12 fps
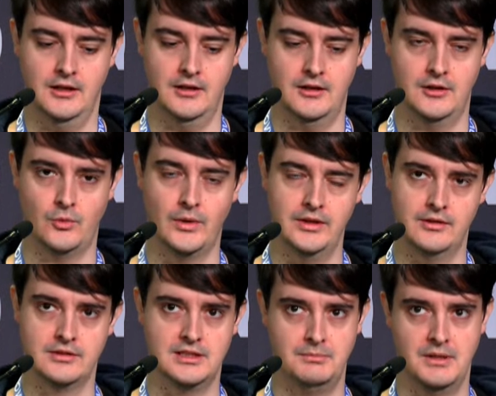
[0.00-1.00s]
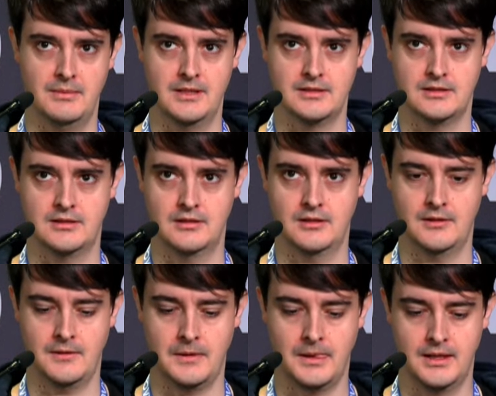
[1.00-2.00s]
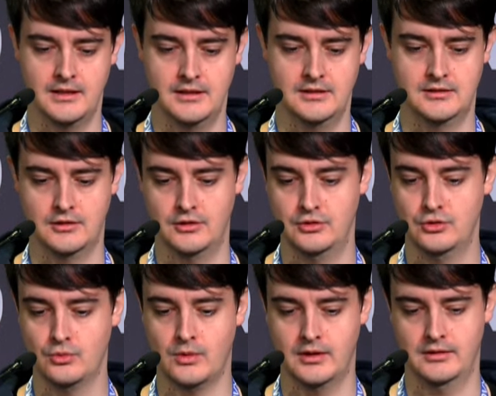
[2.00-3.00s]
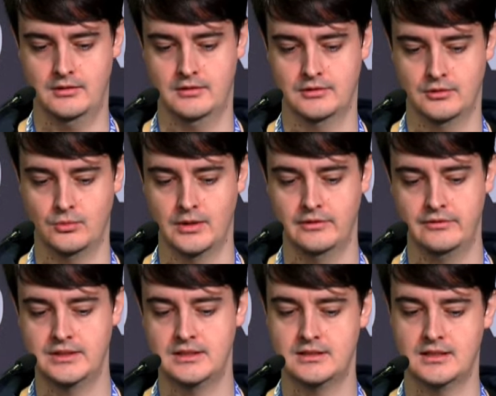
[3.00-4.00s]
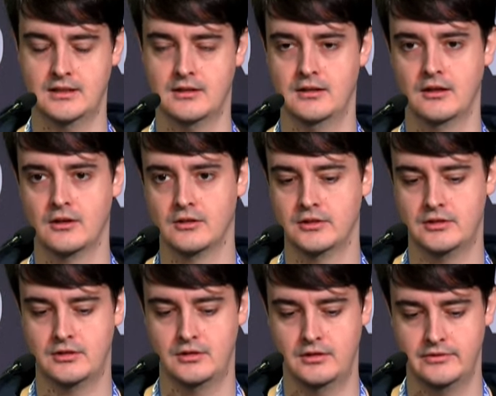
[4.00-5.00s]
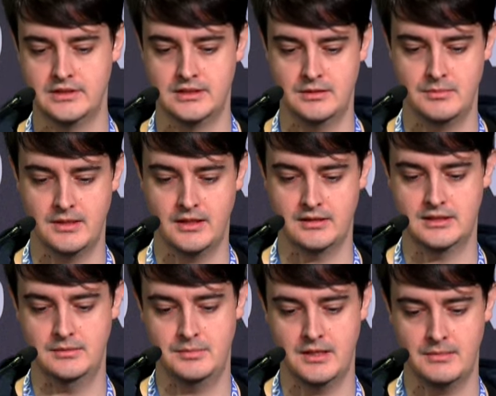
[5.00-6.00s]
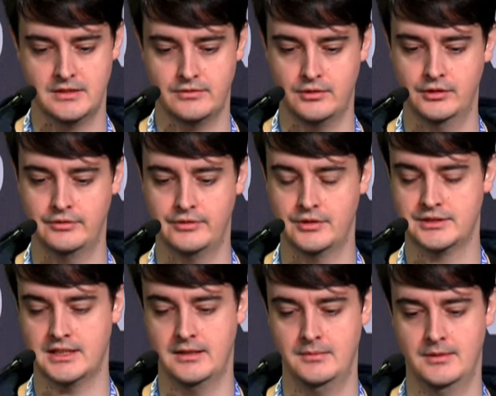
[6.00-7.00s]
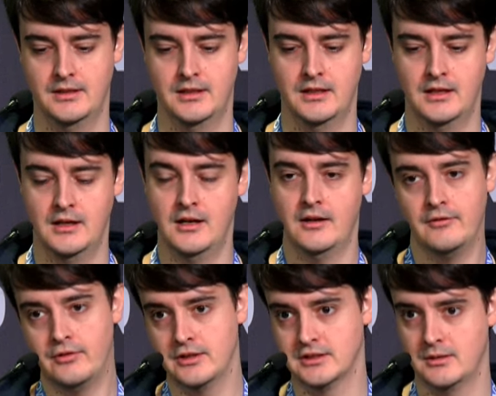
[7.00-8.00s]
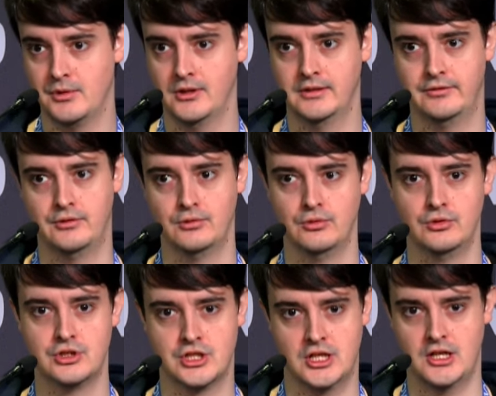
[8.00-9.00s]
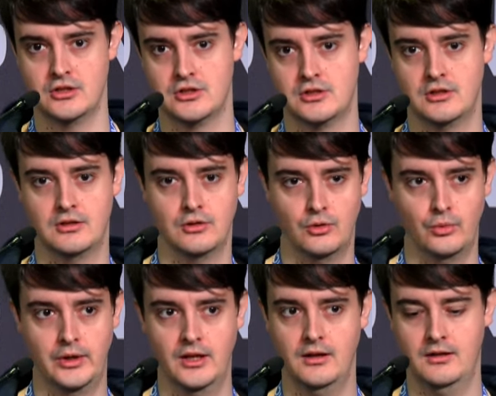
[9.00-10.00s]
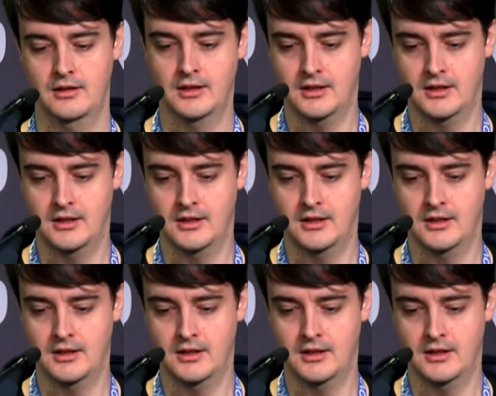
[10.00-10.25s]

when the TPMS is a new one, so when VCSEC encounter this TPMS for the first time, for example, if you changed a wheel,